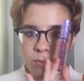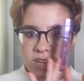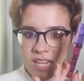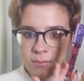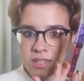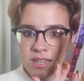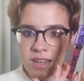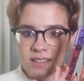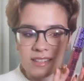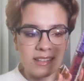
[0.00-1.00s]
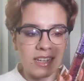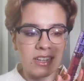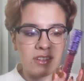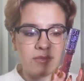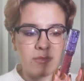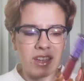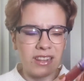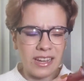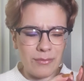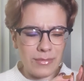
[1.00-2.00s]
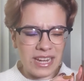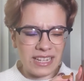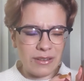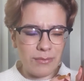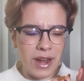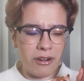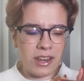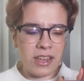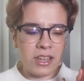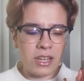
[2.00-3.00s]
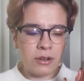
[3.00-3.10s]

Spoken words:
but Hypnotize is like a medium berry